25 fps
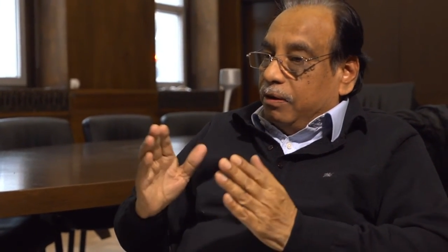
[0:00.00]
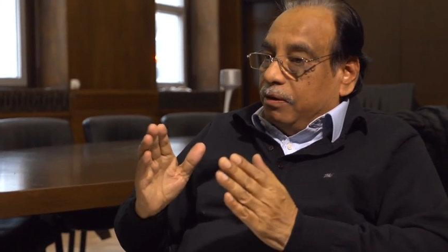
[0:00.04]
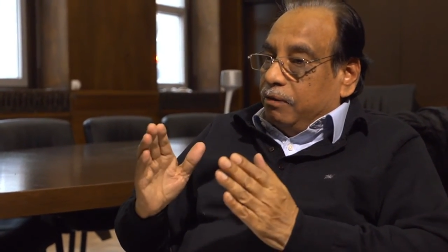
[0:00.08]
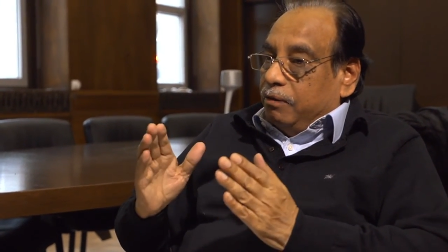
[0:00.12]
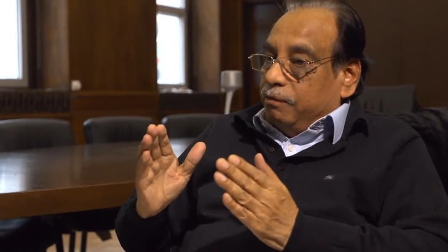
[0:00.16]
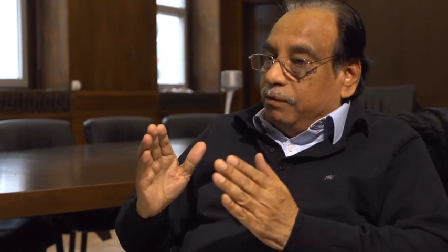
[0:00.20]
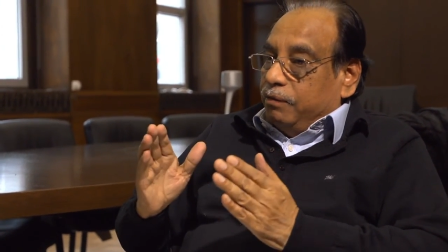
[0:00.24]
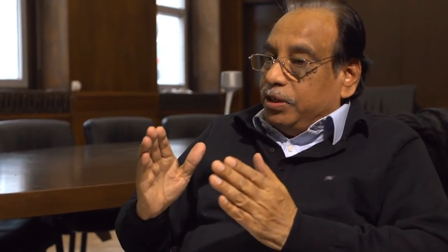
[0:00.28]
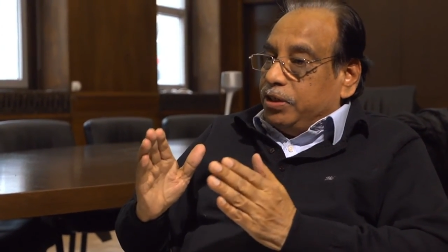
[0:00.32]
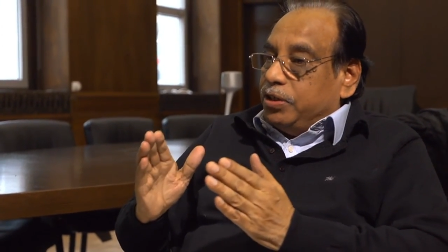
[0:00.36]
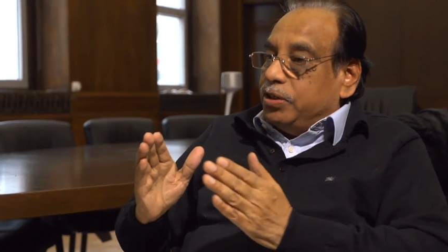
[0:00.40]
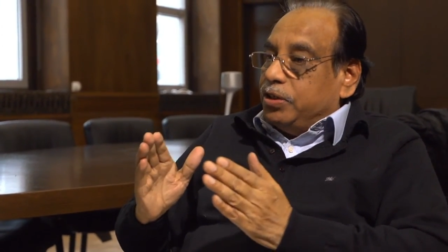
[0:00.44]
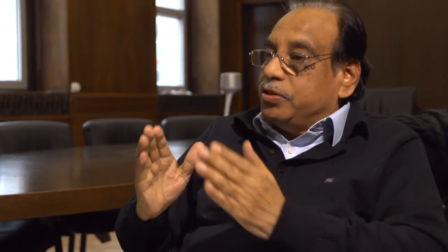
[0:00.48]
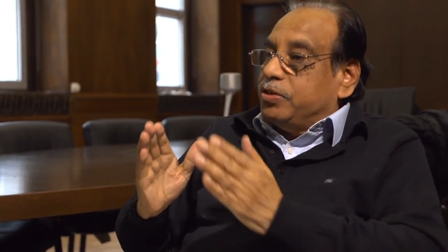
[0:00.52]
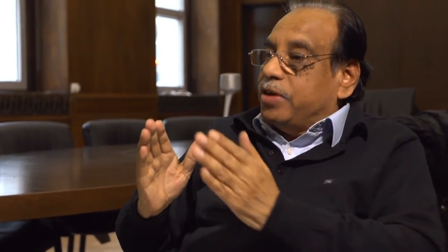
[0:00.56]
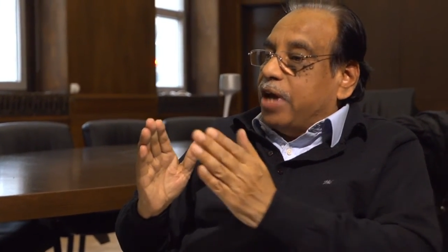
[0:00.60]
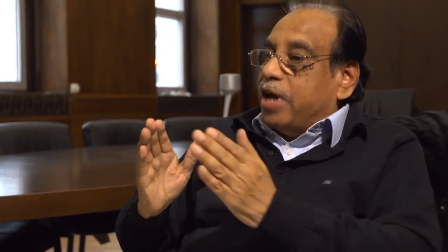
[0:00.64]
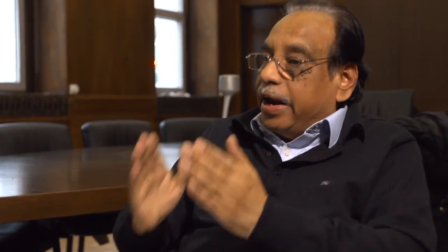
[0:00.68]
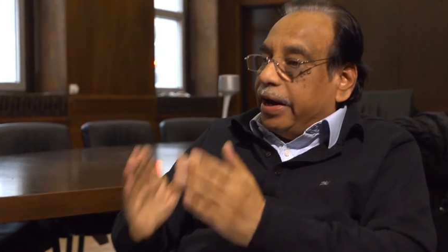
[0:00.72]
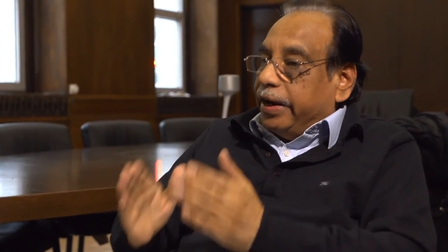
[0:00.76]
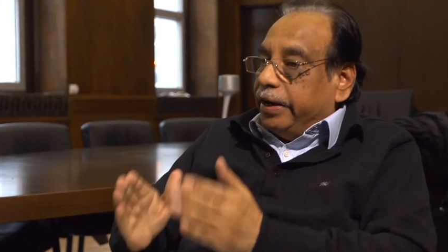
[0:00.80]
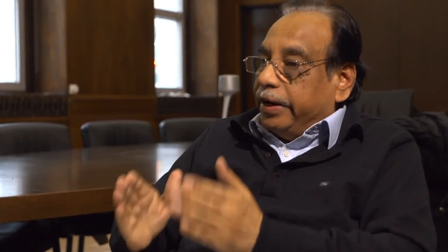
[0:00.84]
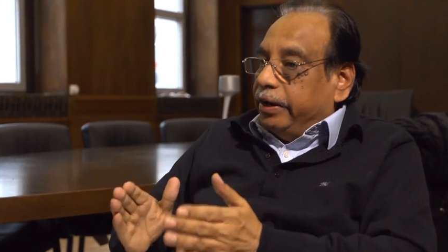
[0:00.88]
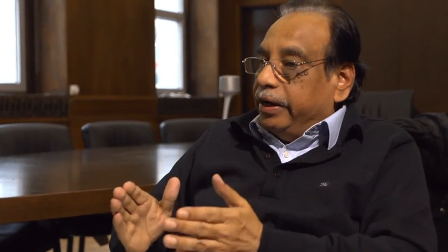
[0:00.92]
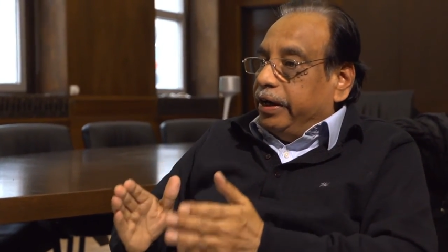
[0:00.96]
which is
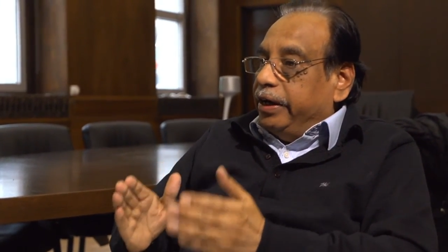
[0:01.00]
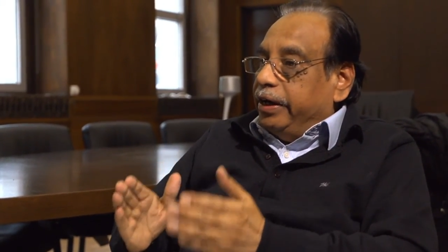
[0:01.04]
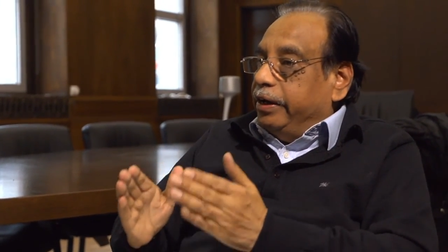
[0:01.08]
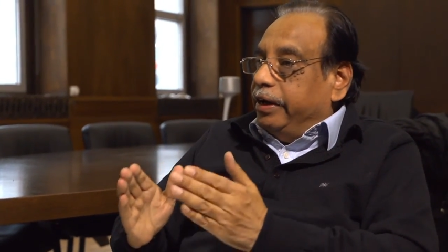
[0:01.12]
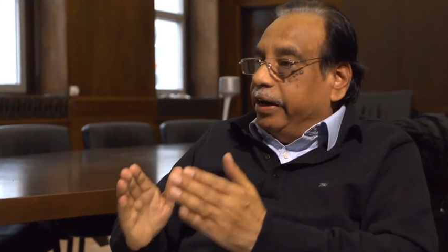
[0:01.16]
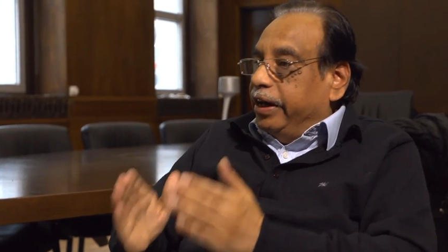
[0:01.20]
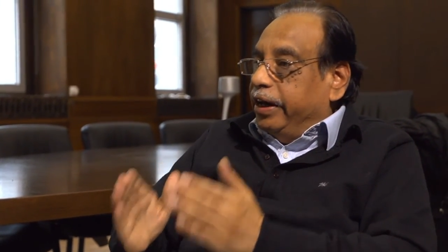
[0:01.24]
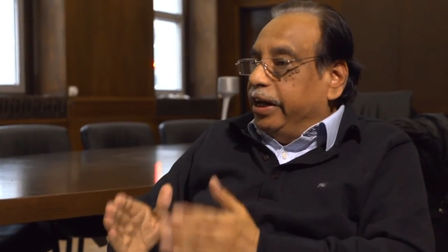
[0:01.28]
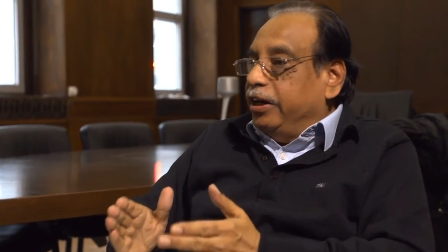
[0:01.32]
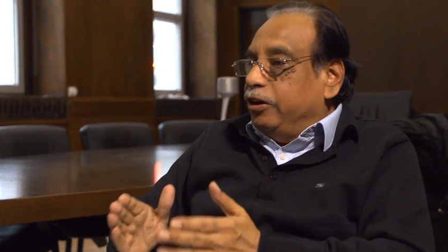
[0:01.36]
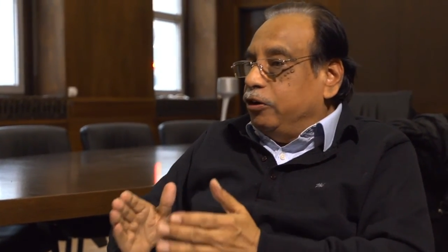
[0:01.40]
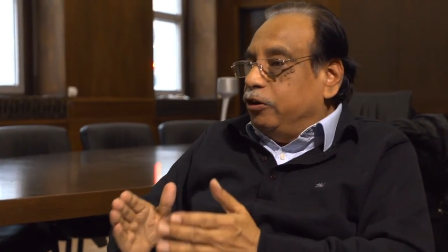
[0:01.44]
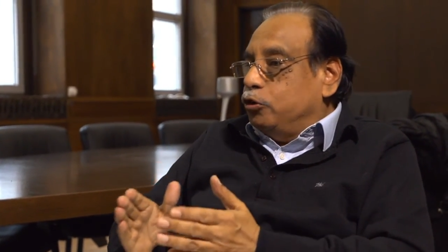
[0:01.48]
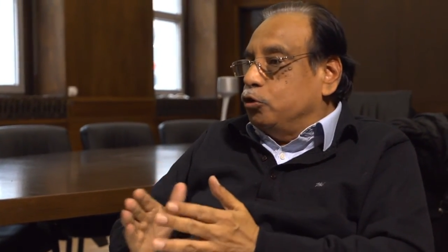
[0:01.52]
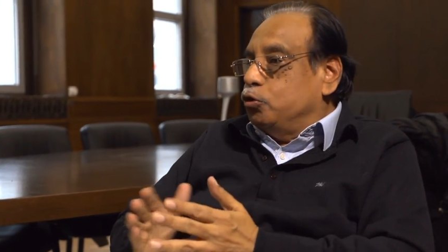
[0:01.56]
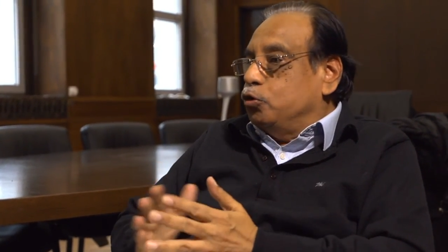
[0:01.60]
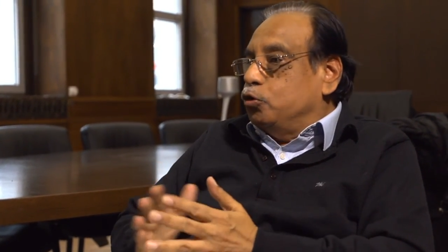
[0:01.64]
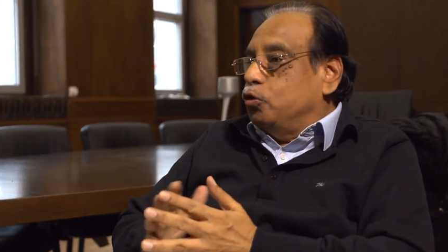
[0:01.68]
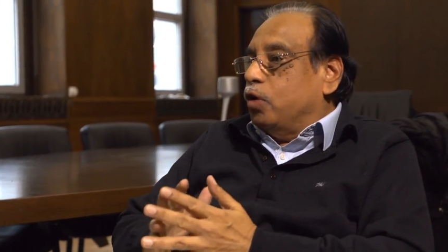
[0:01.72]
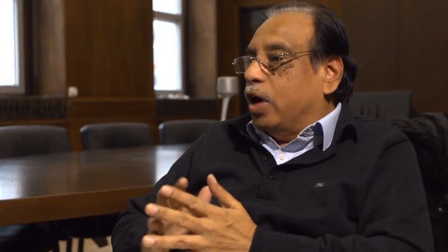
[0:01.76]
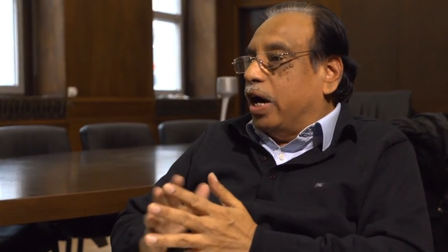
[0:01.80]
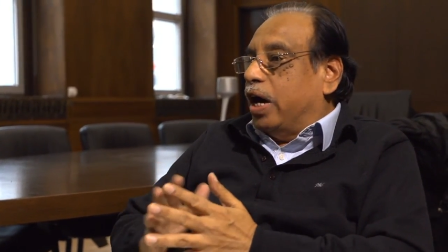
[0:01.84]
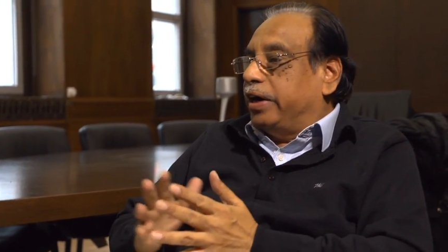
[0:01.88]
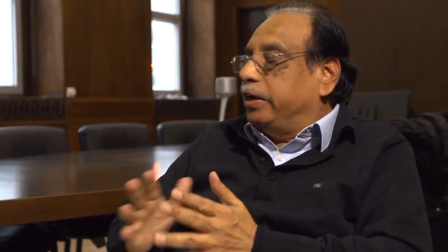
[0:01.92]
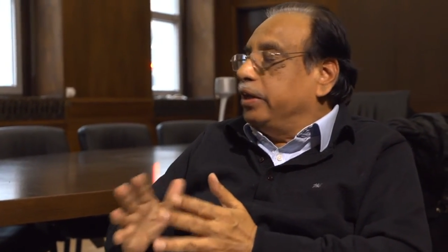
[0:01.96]
directly linked
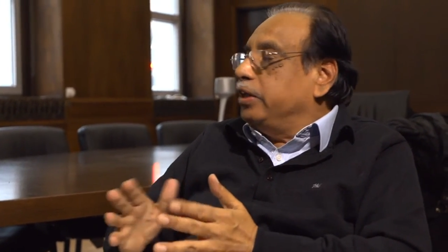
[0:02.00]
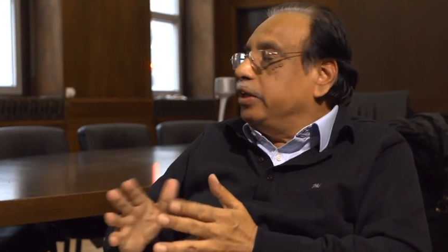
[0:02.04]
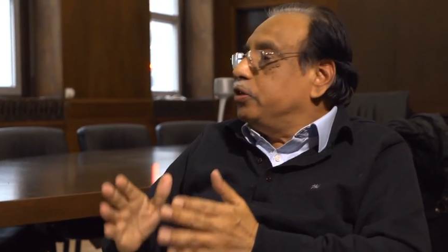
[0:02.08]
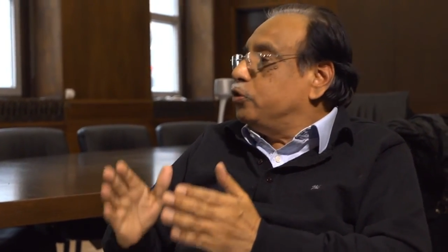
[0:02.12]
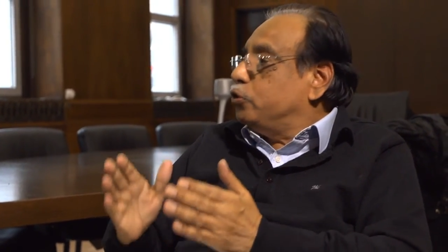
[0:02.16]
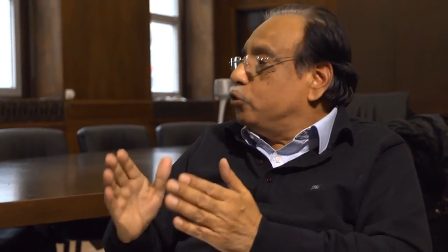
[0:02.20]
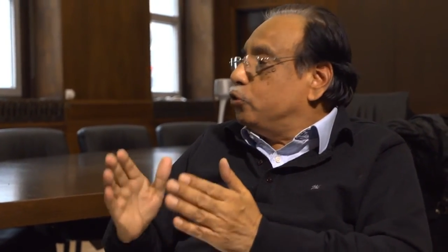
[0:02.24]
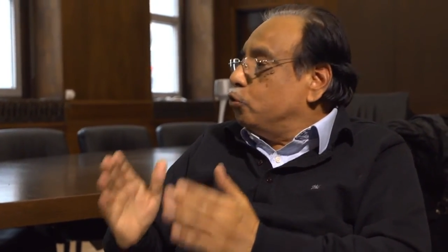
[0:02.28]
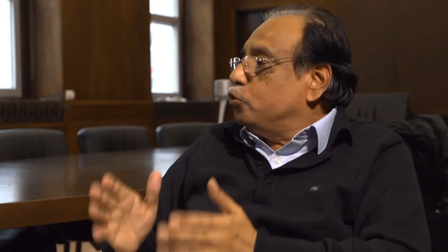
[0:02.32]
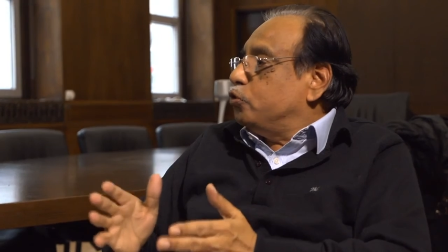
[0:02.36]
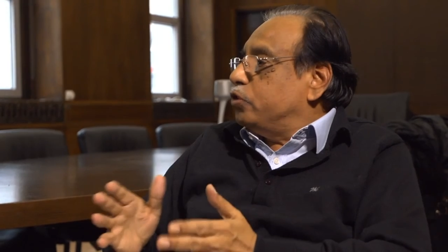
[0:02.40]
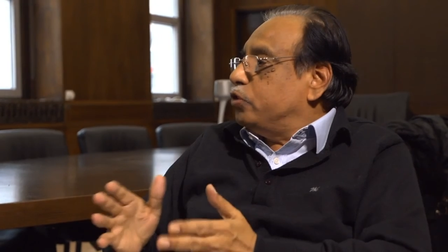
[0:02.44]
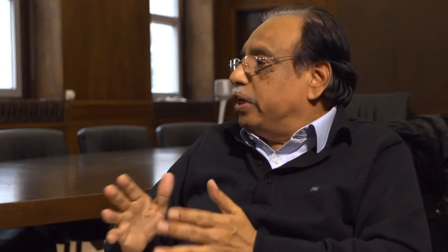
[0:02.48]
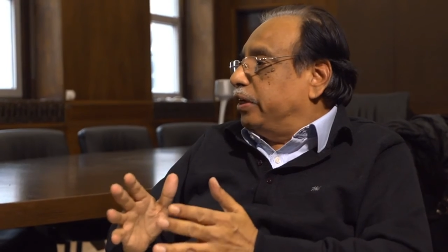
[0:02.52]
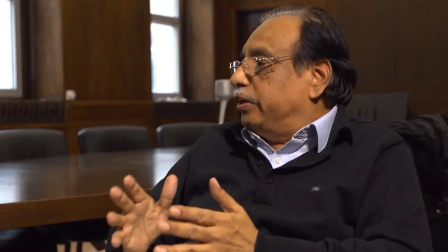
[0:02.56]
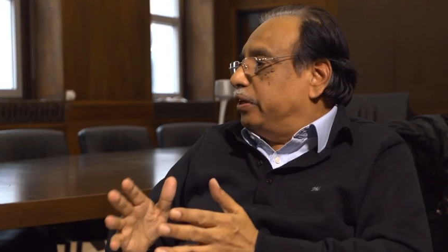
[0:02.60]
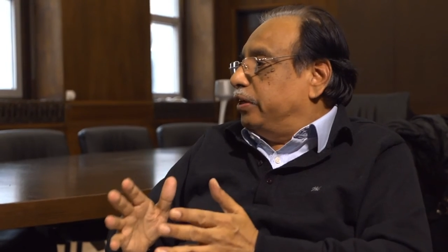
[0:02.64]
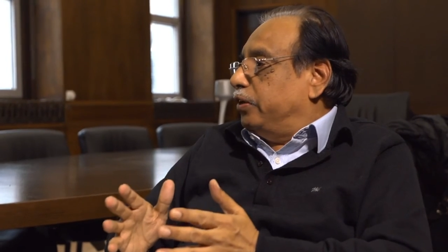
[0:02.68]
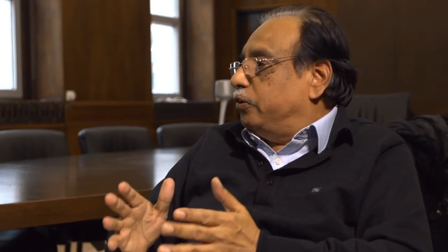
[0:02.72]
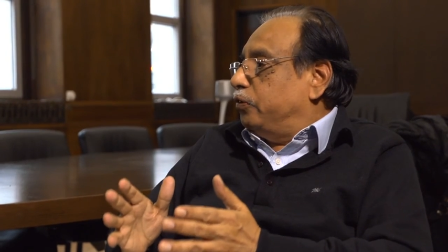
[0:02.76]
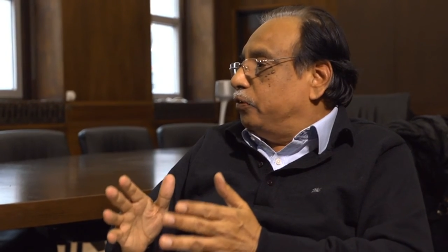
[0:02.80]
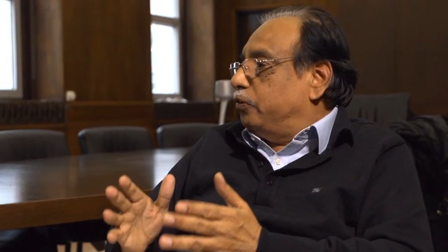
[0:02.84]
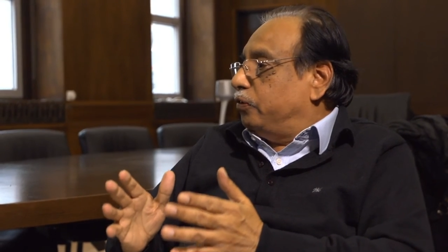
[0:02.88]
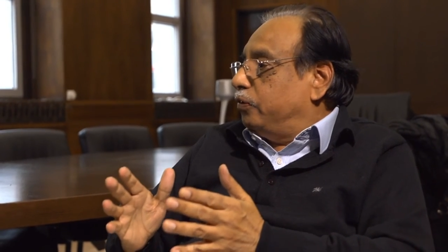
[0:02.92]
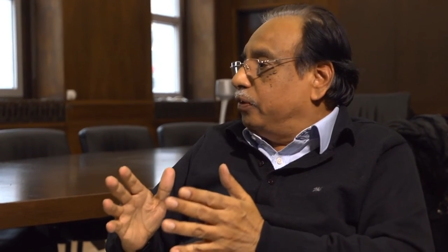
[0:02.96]
to at least two
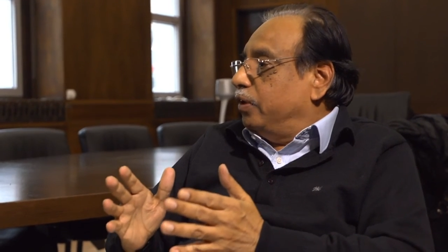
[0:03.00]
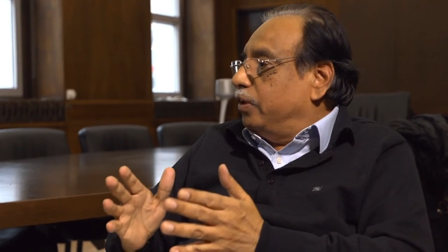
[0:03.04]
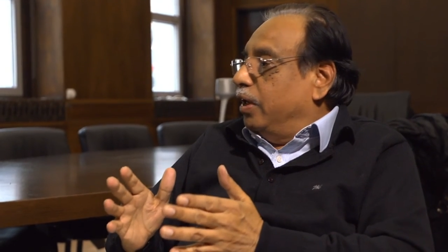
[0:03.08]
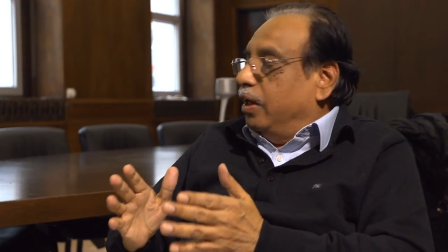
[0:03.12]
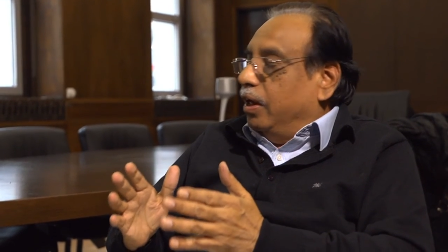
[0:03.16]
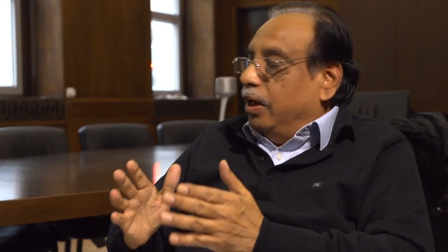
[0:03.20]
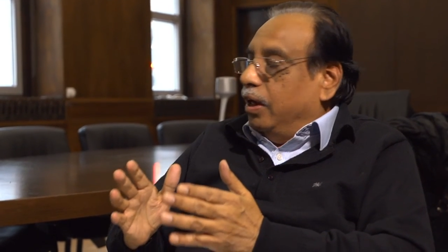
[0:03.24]
sectors.